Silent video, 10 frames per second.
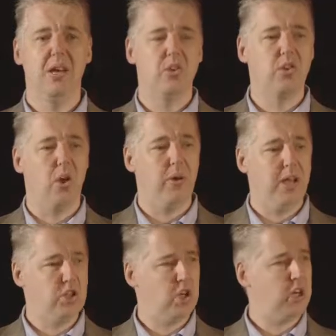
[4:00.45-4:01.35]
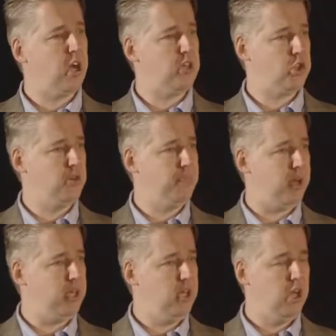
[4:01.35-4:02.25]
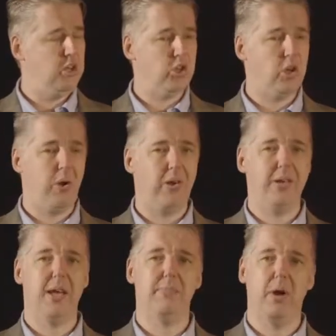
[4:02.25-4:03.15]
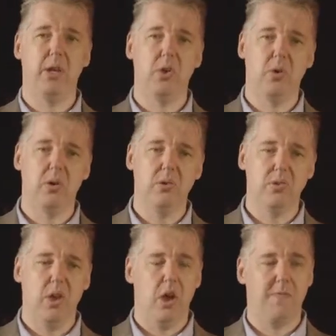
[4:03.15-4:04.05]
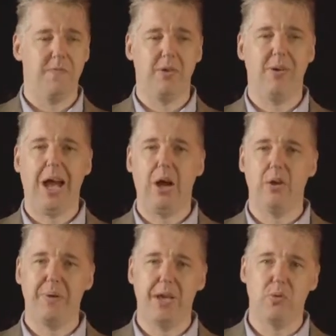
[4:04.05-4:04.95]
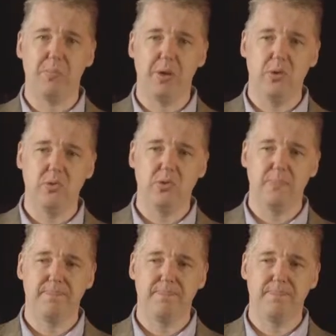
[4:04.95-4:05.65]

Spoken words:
So it's going to cost you money to go out and get money orders or figure out how to pay your bills.